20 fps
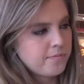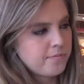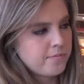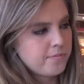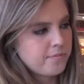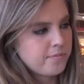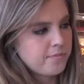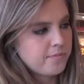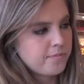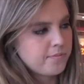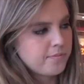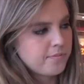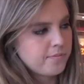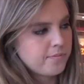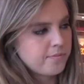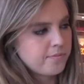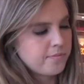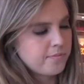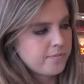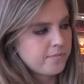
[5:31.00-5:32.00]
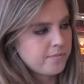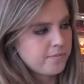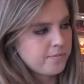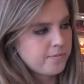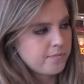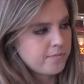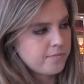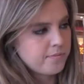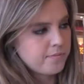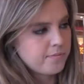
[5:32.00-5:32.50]

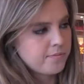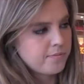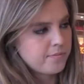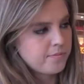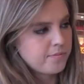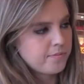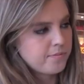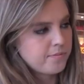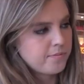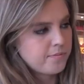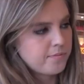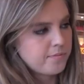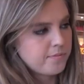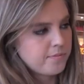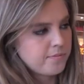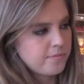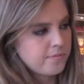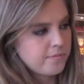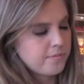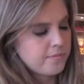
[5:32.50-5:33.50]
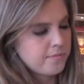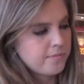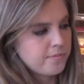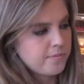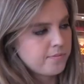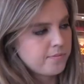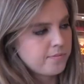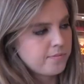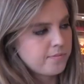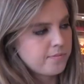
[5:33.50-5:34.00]

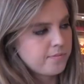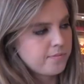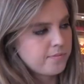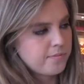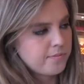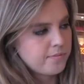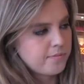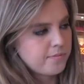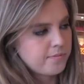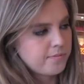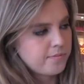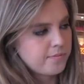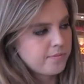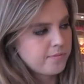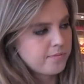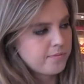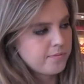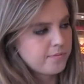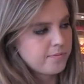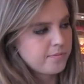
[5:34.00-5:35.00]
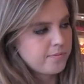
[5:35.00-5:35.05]
(silent)